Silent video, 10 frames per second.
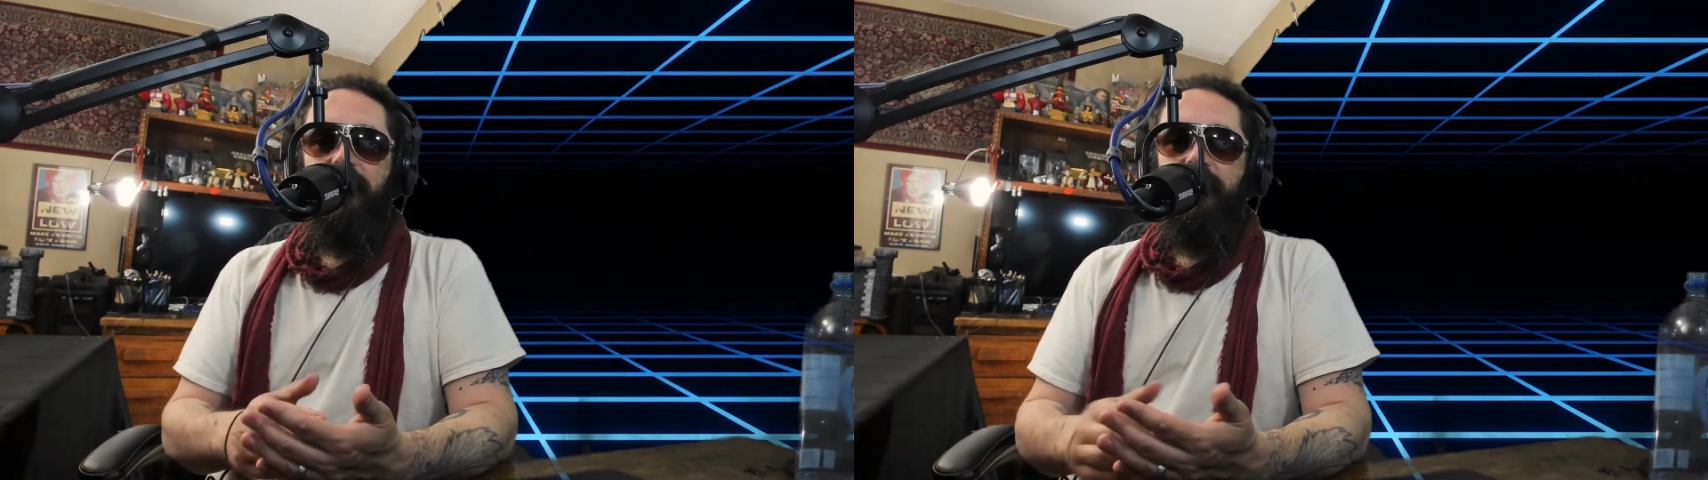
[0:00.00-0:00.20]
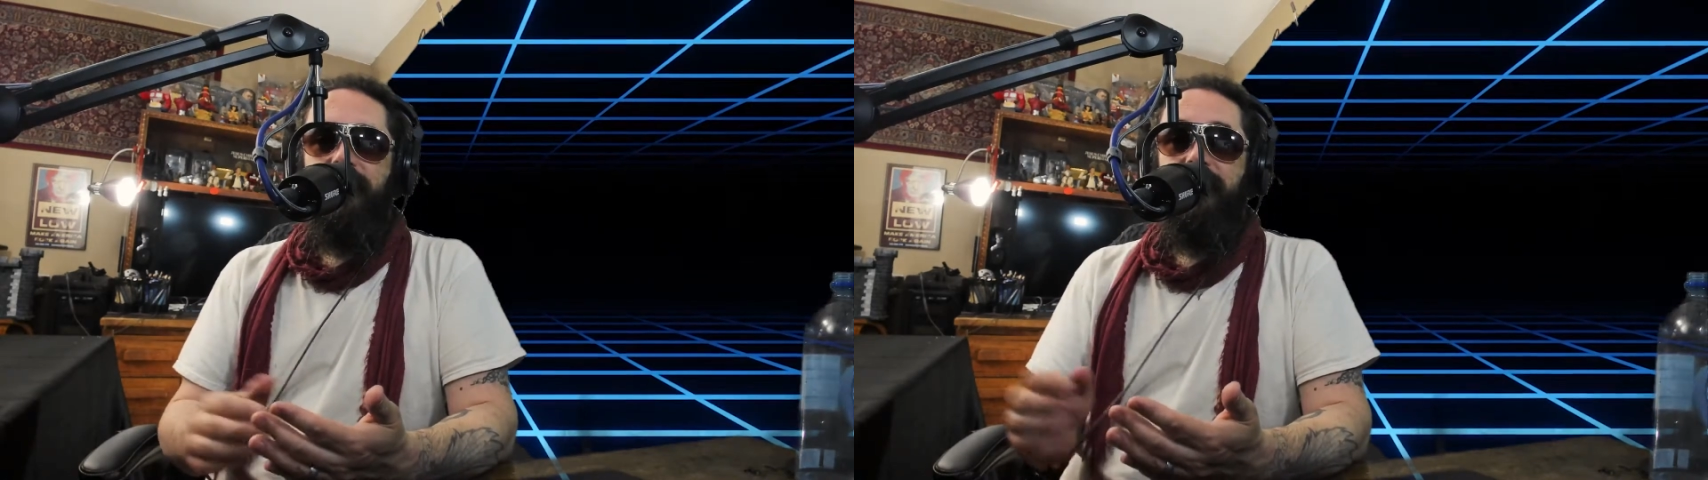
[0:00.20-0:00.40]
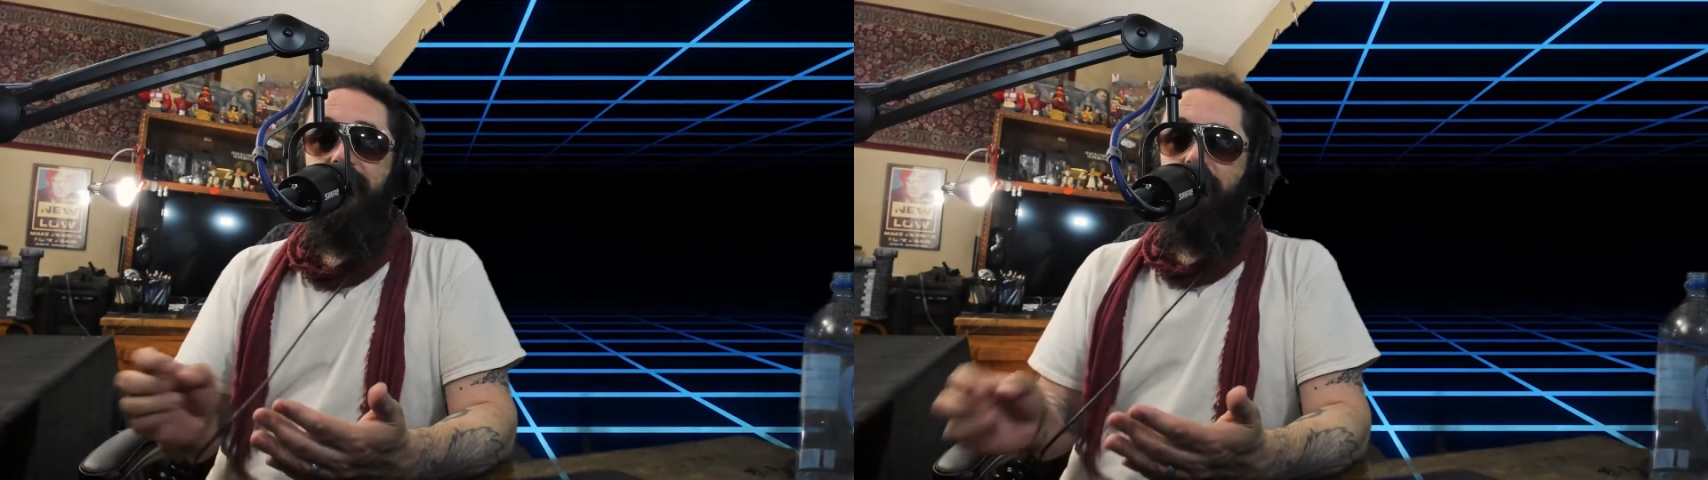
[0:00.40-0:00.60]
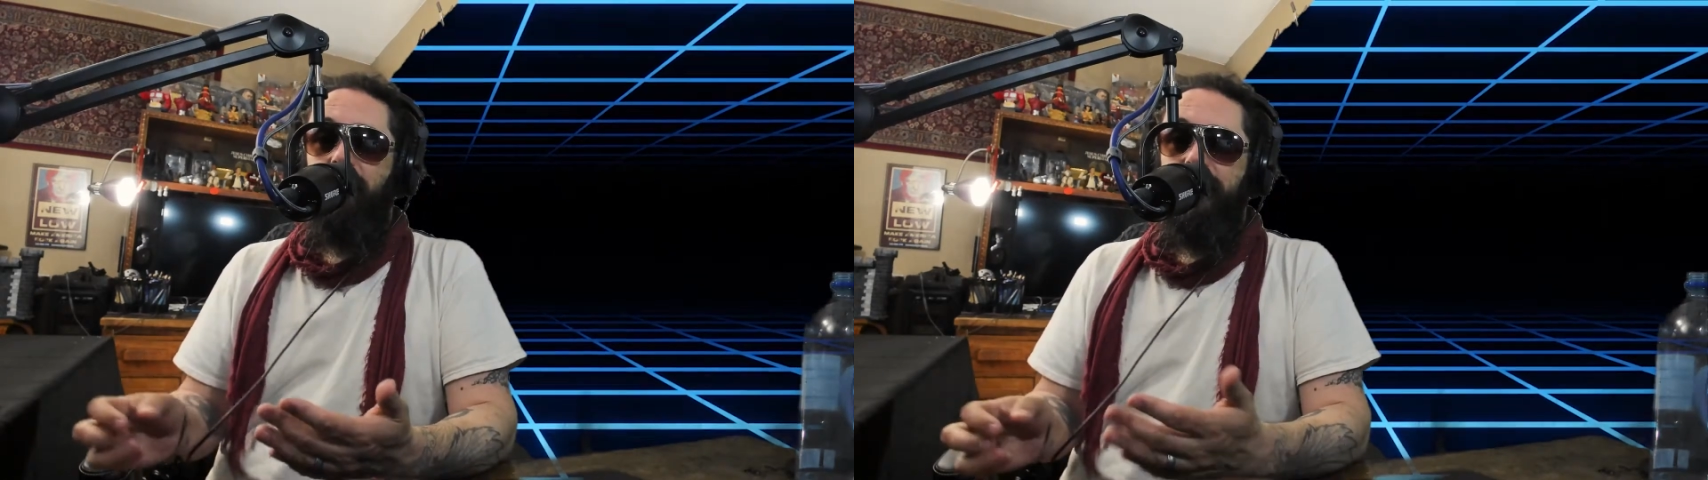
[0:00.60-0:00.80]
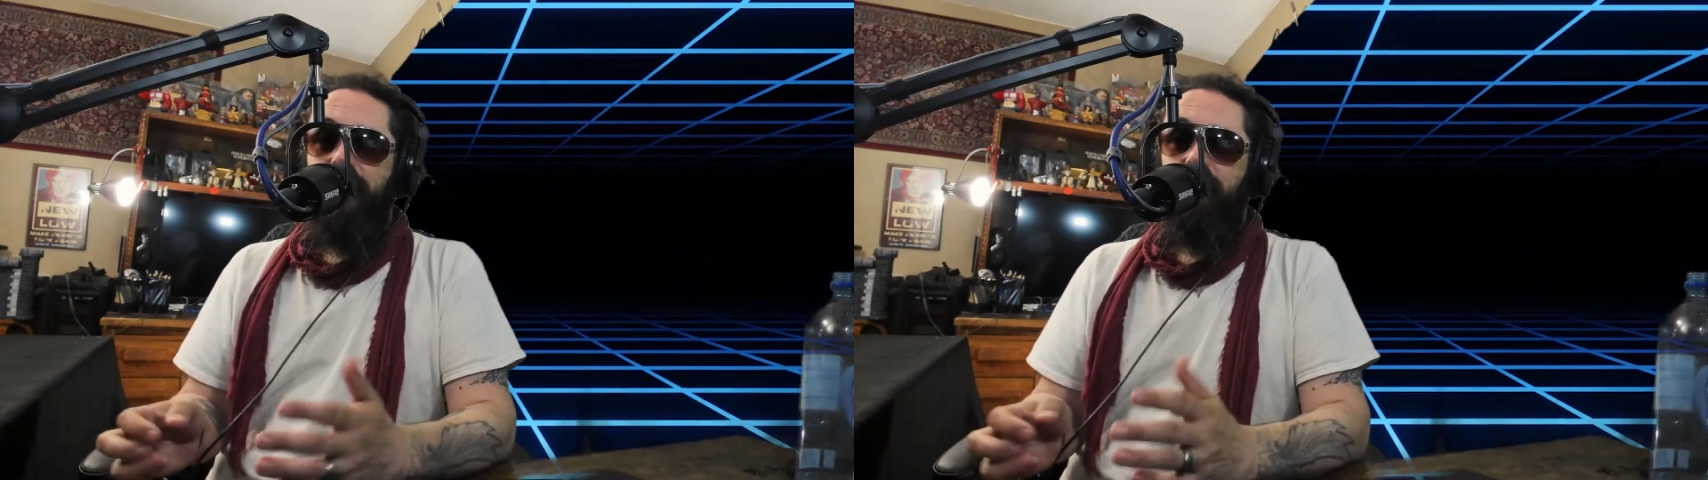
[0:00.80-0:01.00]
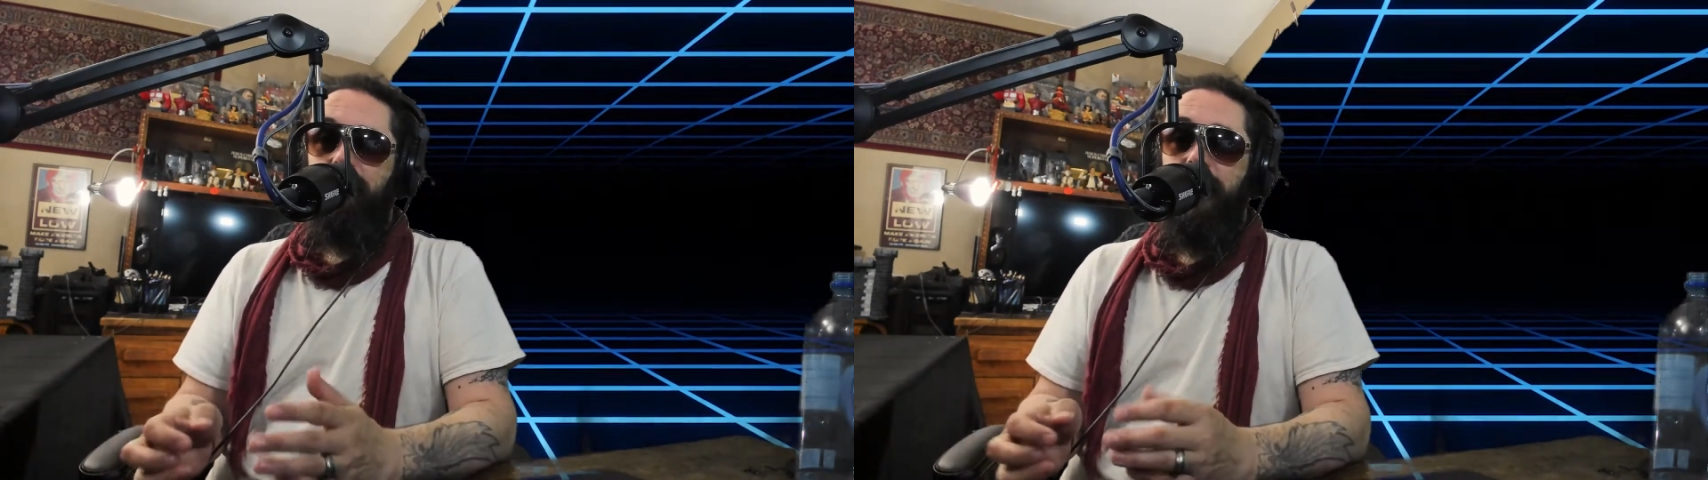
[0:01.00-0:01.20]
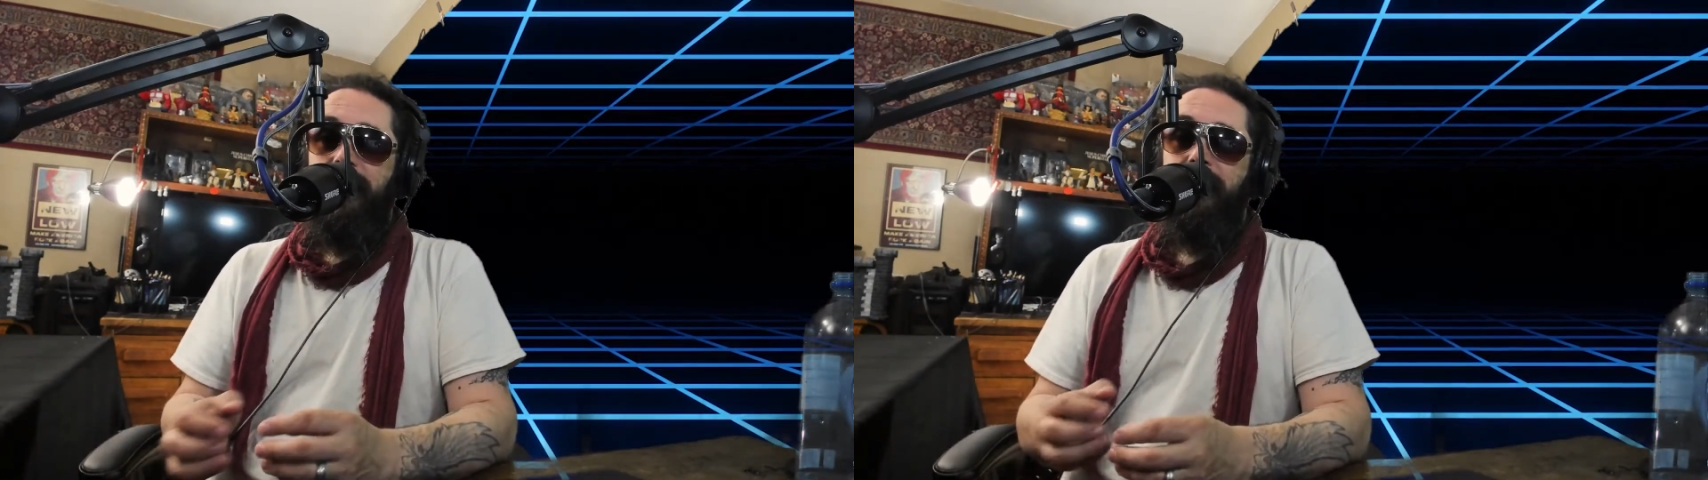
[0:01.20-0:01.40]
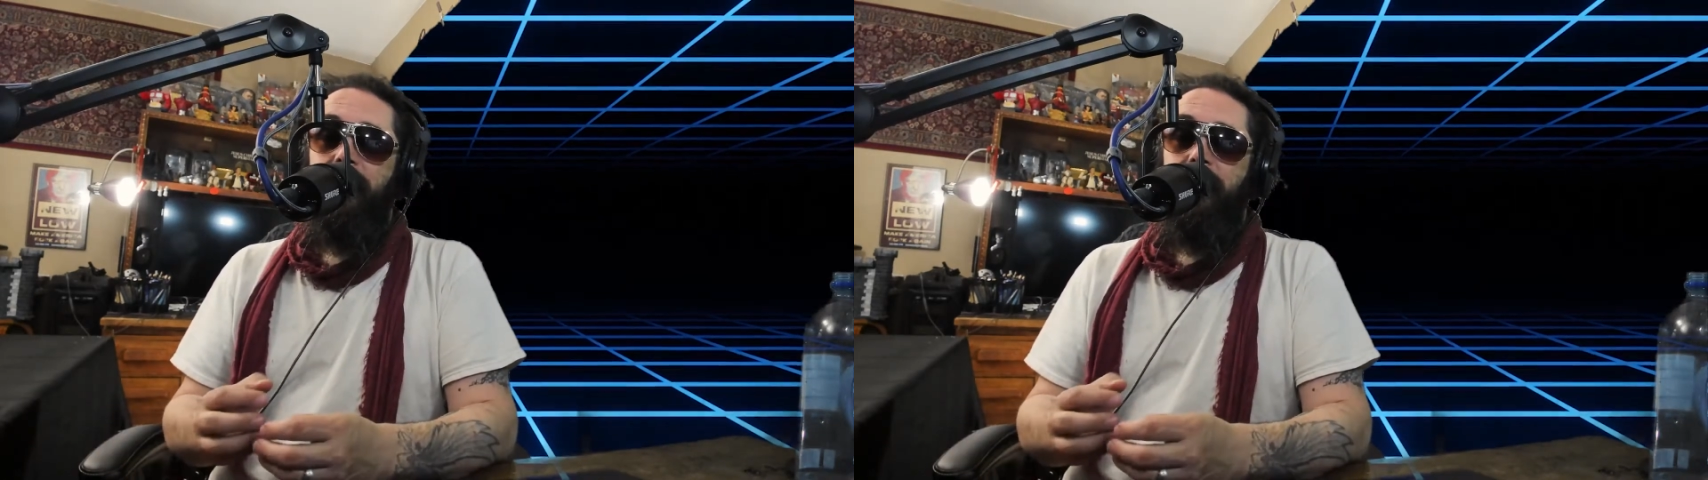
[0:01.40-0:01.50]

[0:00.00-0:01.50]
is still within reach.